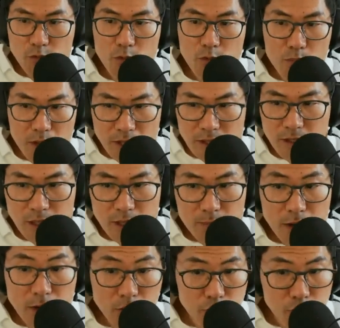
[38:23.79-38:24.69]
opinion
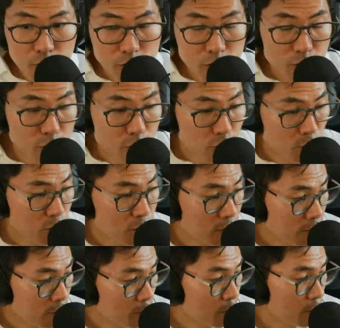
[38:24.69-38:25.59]
about the future returns
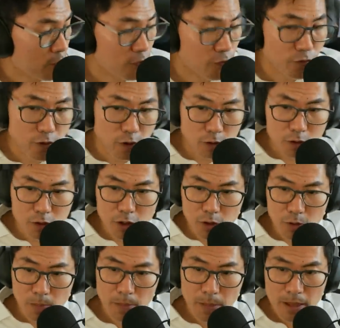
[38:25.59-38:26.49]
of the
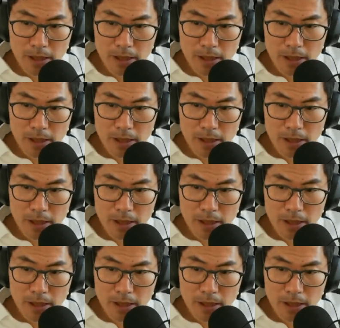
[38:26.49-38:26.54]
portfolio.